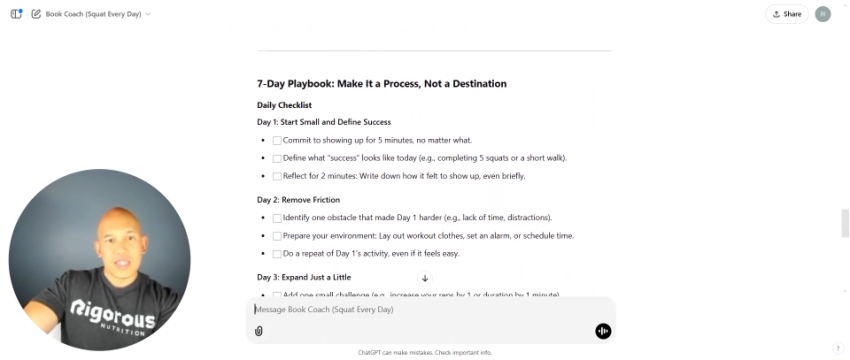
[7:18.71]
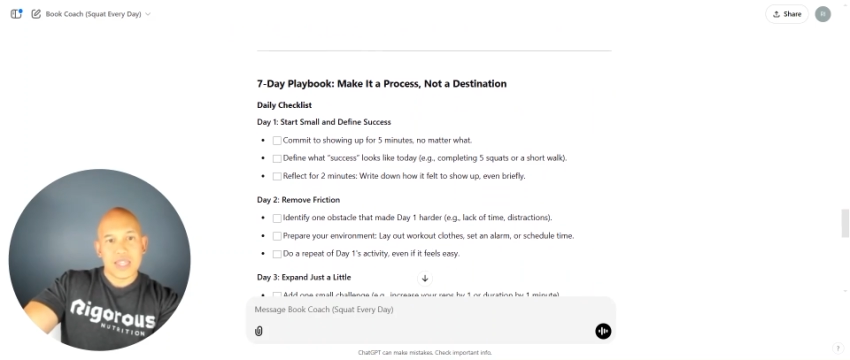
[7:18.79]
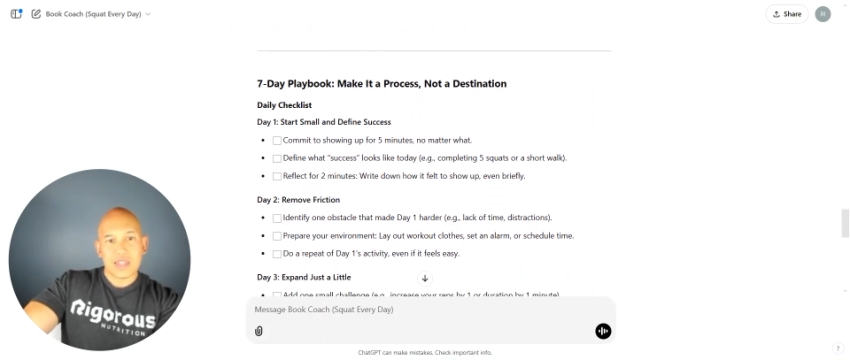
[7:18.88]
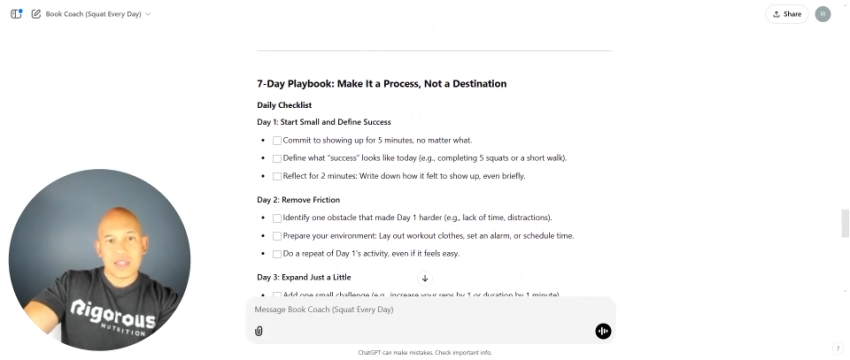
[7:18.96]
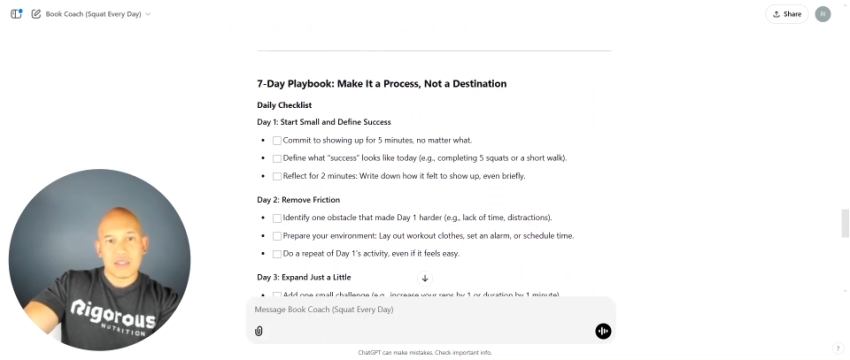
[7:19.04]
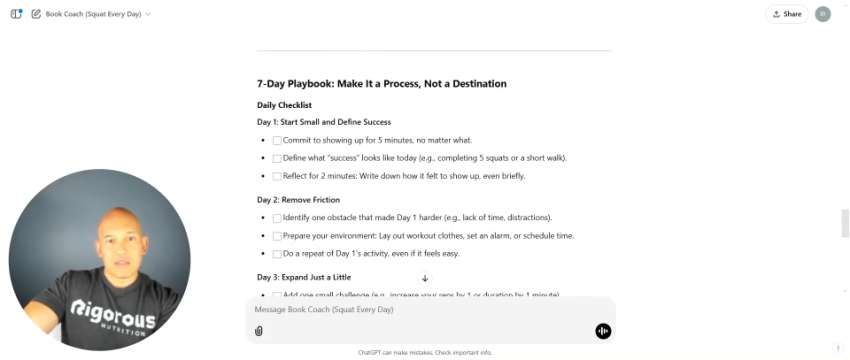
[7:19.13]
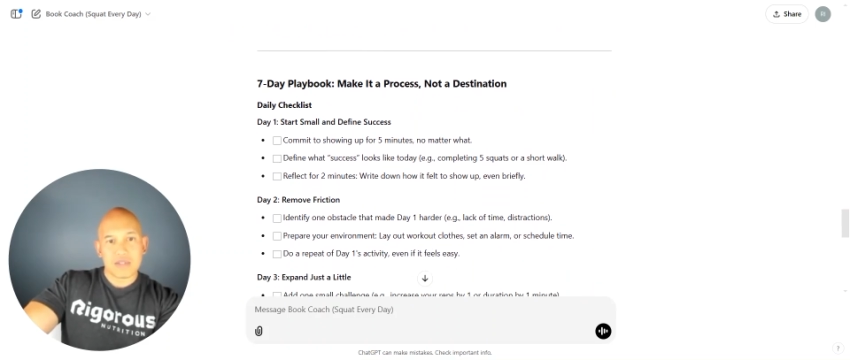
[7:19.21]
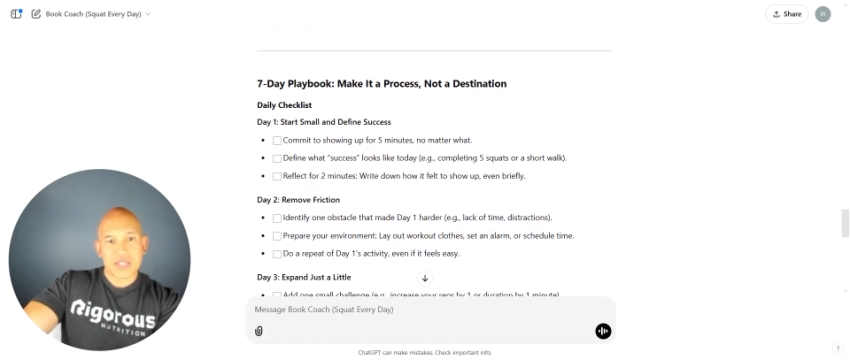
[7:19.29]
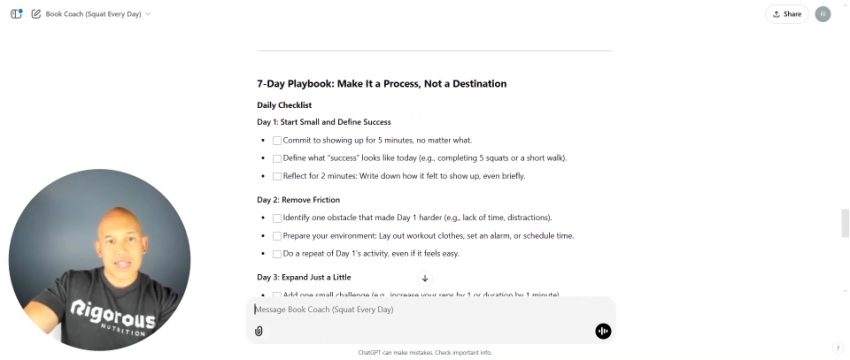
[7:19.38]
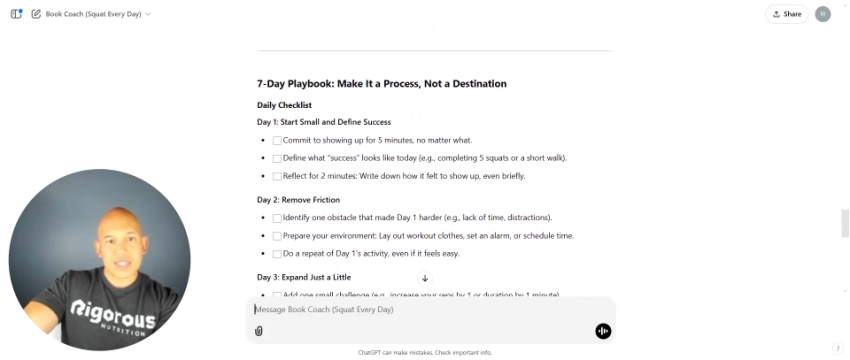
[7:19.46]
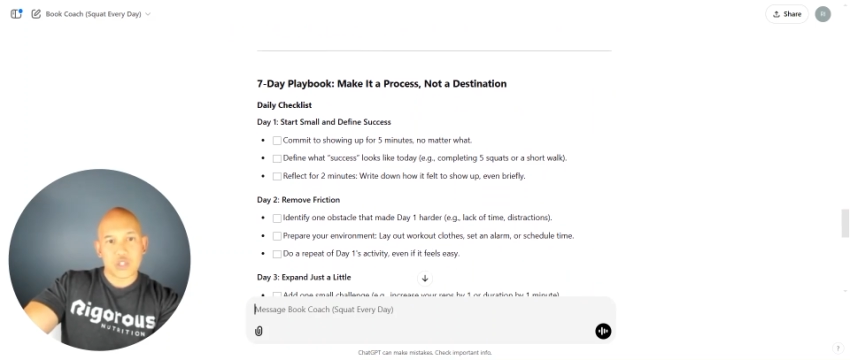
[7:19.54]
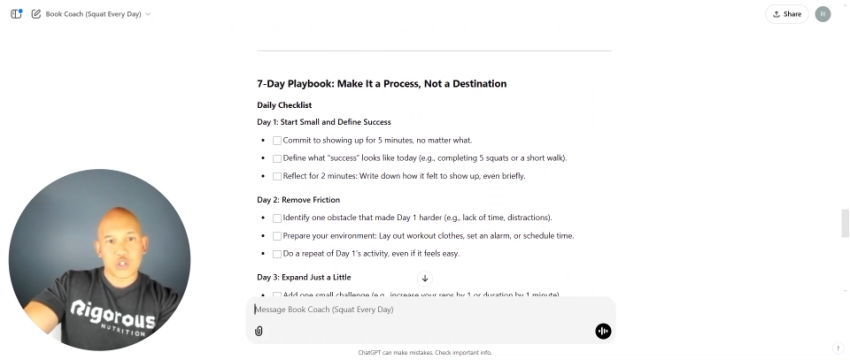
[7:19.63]
And it literally
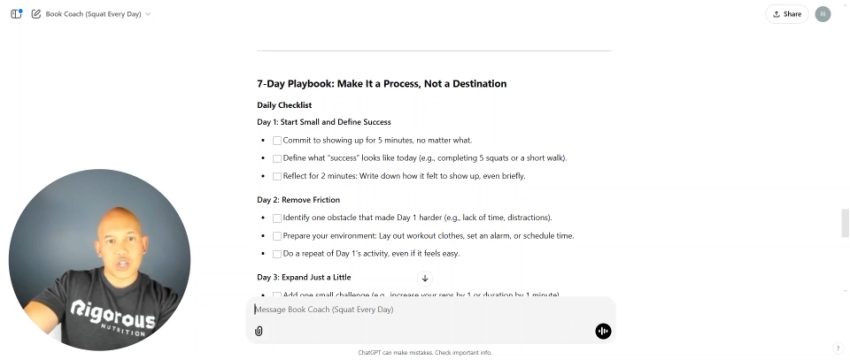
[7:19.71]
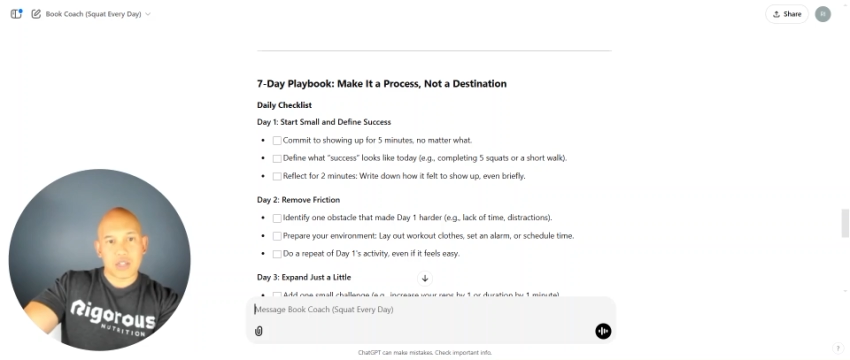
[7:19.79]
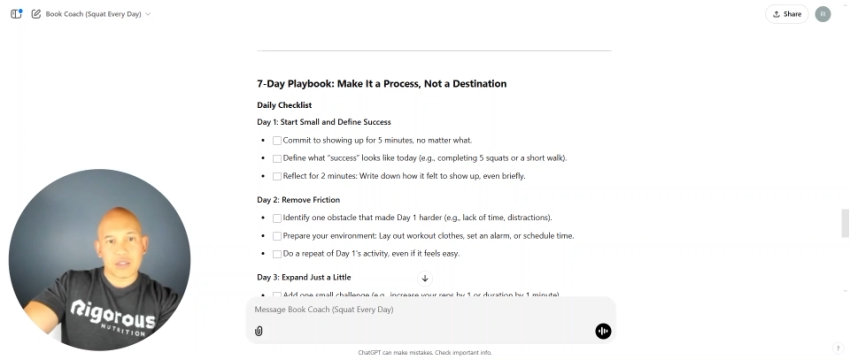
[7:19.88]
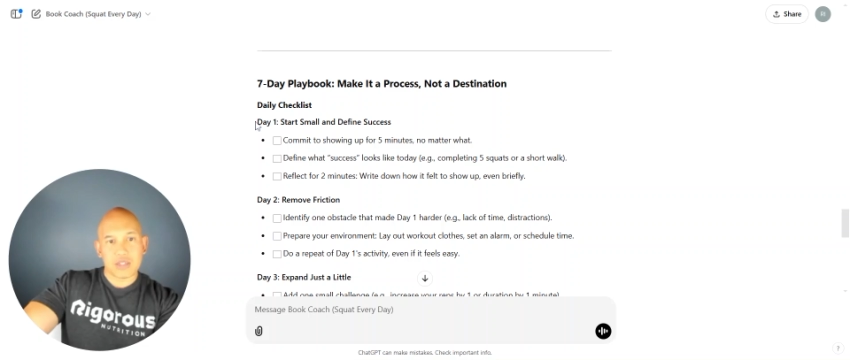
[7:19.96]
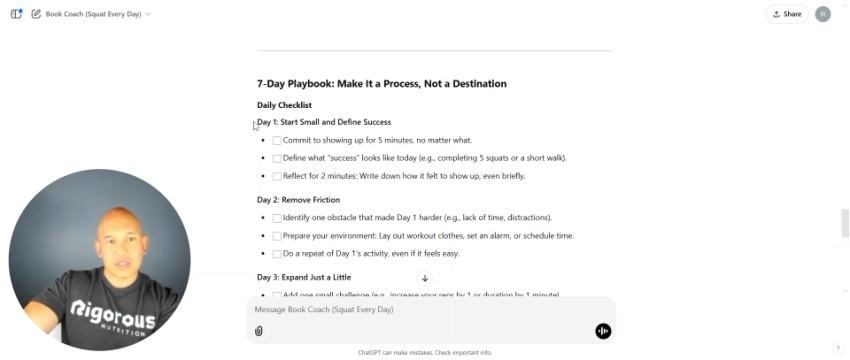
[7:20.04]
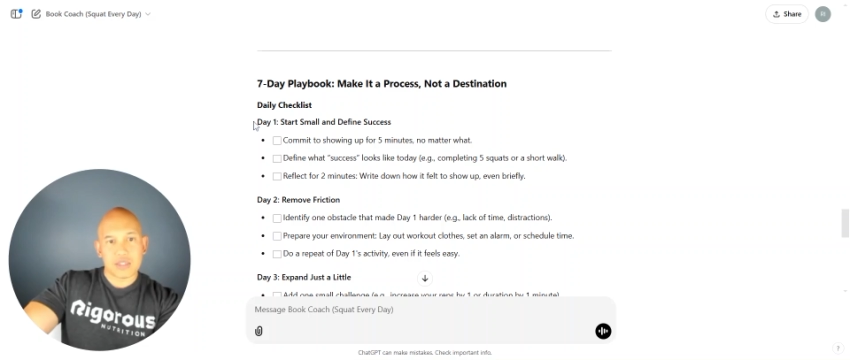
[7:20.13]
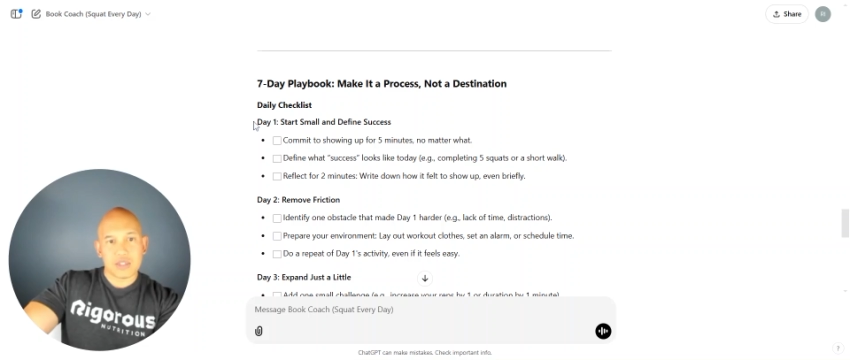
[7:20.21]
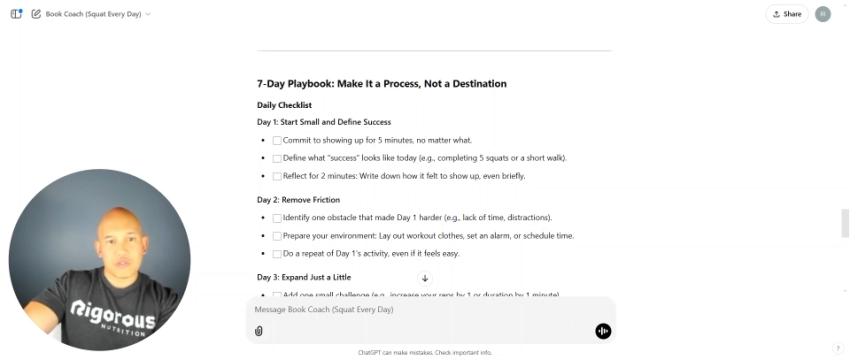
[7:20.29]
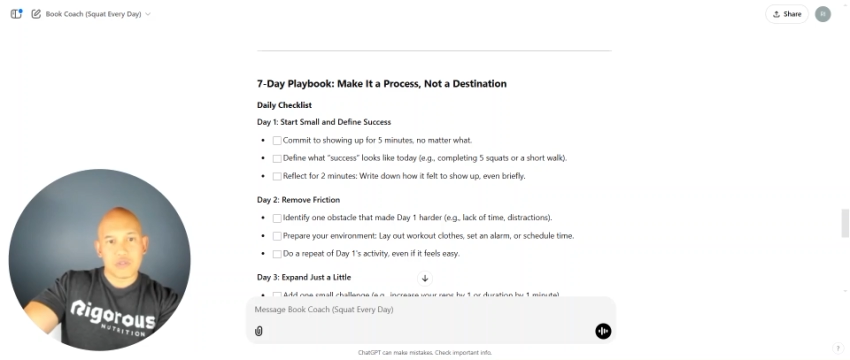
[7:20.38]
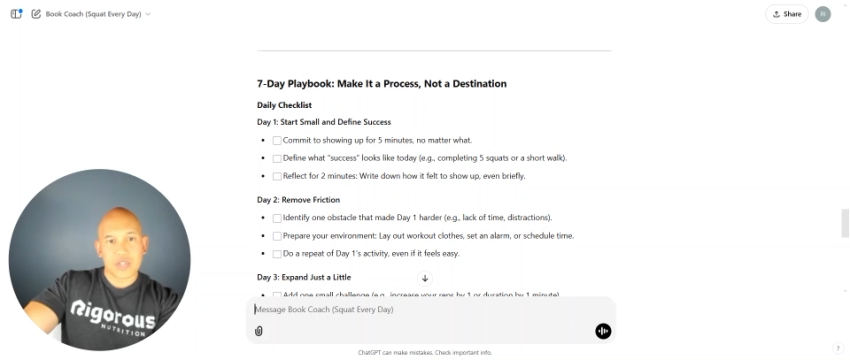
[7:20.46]
has a checklist.